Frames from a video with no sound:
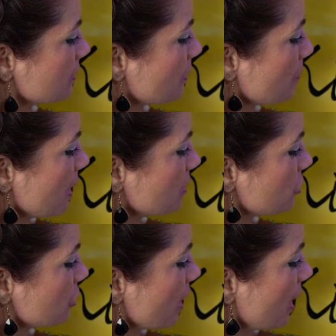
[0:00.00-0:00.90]
so
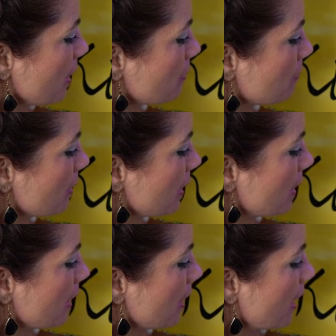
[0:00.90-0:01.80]
much. Um,
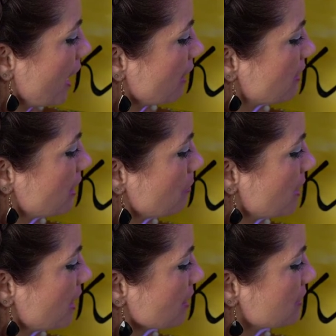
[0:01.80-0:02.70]
I think
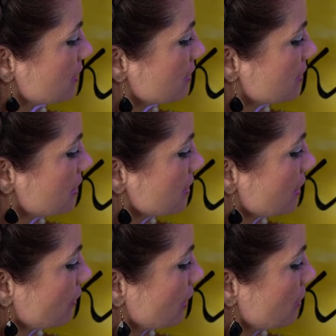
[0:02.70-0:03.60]
because it's
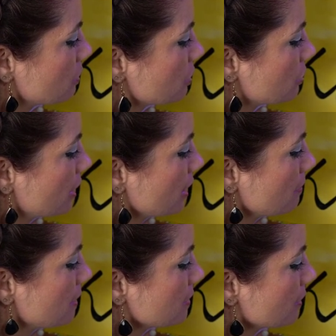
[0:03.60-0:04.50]
detail and I'm just trying to
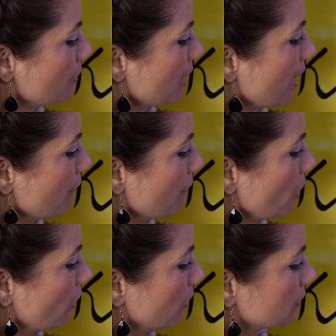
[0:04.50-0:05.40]
be so
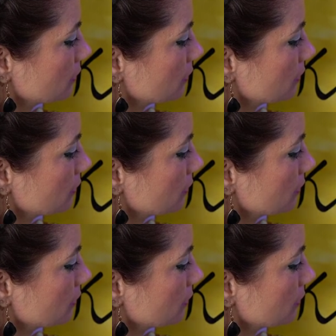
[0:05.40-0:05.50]
careful.